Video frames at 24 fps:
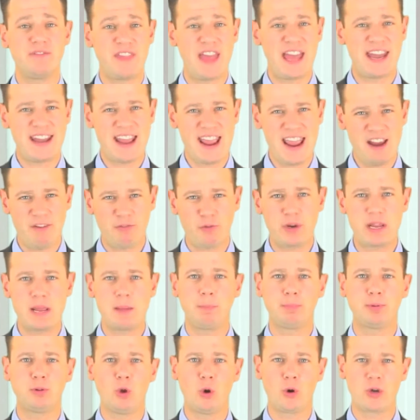that every
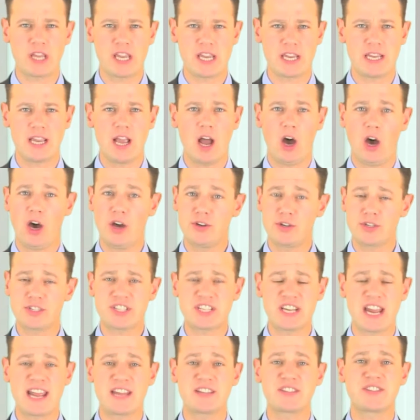employee
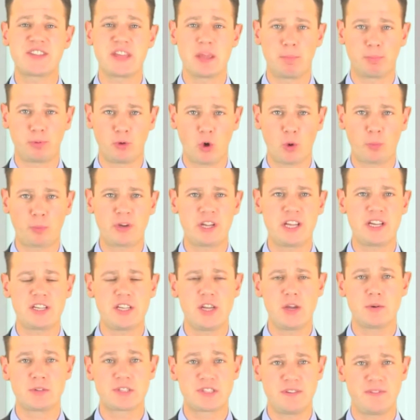understands the appropriate
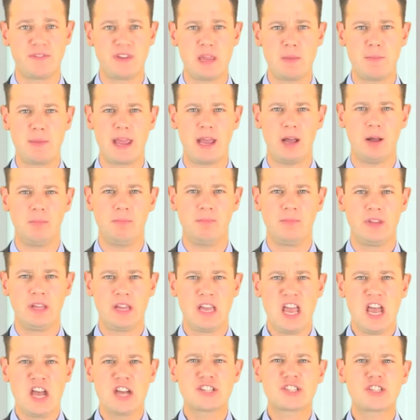use of email.
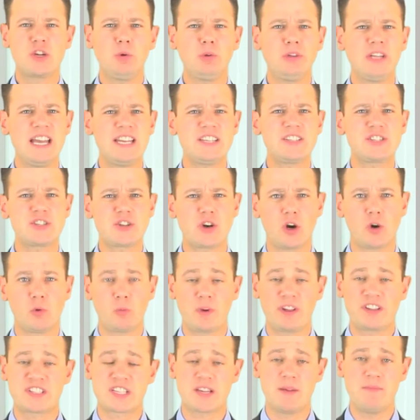So let's start
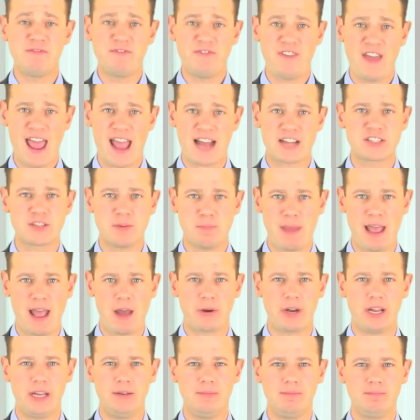with some facts about it.